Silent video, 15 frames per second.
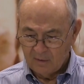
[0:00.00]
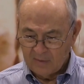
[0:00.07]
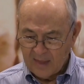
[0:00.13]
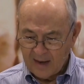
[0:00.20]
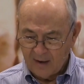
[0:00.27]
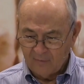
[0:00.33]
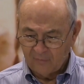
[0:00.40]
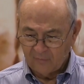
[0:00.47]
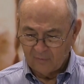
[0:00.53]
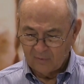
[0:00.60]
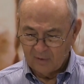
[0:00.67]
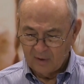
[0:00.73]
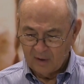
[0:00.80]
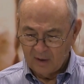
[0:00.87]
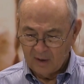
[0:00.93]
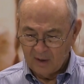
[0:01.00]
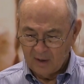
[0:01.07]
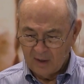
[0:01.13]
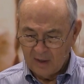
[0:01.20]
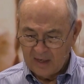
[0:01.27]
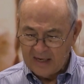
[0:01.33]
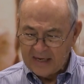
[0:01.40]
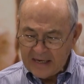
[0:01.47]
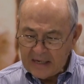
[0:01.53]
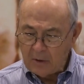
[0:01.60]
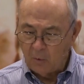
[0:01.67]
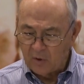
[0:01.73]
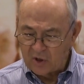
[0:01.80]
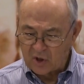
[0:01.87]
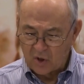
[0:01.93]
that if he
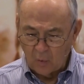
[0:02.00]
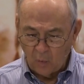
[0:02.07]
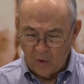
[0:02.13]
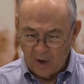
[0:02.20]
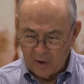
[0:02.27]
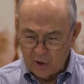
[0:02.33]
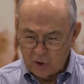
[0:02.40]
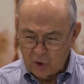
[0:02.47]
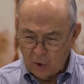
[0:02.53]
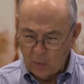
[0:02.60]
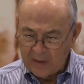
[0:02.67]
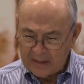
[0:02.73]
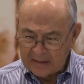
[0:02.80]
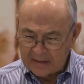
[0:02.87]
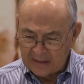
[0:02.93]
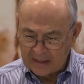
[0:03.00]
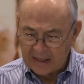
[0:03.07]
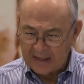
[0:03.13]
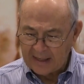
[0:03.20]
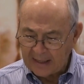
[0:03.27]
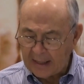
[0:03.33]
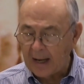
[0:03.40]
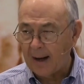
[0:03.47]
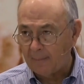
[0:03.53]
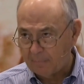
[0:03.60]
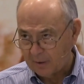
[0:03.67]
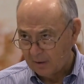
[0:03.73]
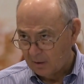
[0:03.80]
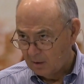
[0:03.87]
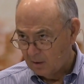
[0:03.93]
was the one doing the cutting up,
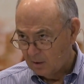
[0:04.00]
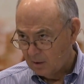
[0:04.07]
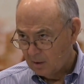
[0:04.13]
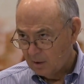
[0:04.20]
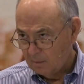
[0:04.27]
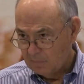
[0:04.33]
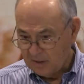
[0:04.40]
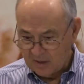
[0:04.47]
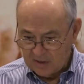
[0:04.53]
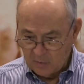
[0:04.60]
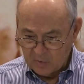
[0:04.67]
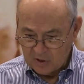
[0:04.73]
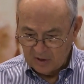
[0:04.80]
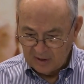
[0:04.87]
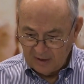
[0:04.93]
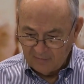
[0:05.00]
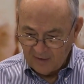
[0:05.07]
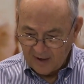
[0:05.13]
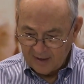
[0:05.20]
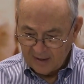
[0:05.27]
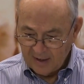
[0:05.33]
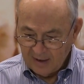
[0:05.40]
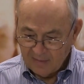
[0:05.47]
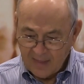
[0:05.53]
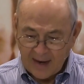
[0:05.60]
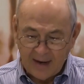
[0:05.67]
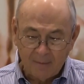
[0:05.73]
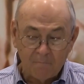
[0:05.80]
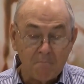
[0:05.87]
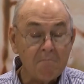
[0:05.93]
because he was a Levite, that
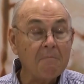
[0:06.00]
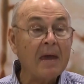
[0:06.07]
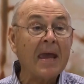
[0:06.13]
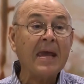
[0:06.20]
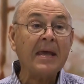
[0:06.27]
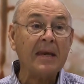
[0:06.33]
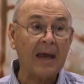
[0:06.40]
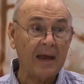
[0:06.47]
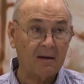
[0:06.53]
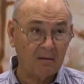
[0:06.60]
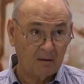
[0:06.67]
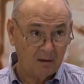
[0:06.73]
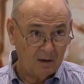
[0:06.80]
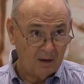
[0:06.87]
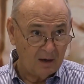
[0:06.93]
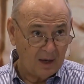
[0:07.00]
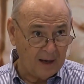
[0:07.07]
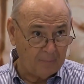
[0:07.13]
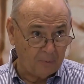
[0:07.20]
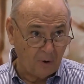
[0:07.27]
it made it a